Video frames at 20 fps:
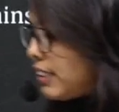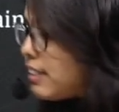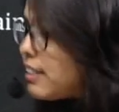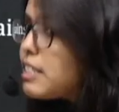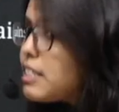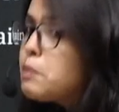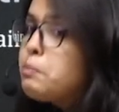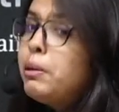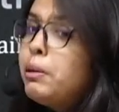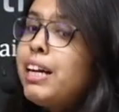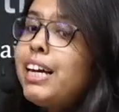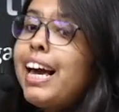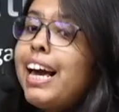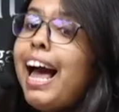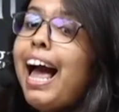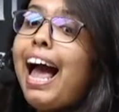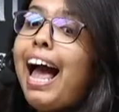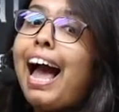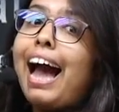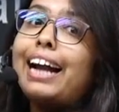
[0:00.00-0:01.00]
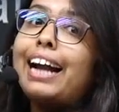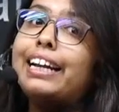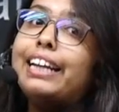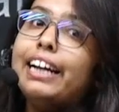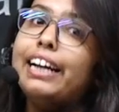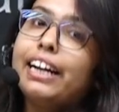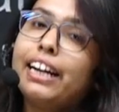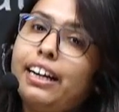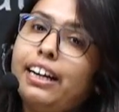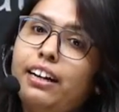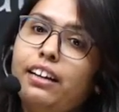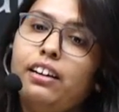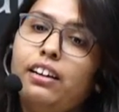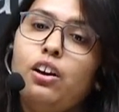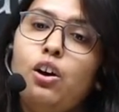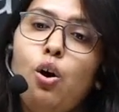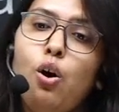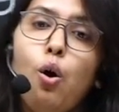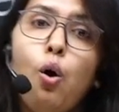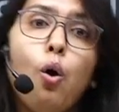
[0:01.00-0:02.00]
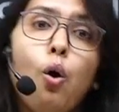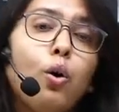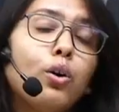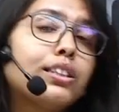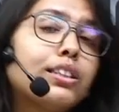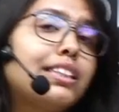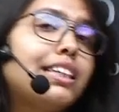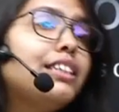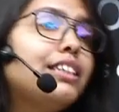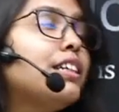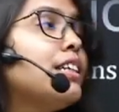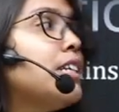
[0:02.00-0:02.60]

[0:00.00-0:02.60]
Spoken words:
is being added. Oxygen is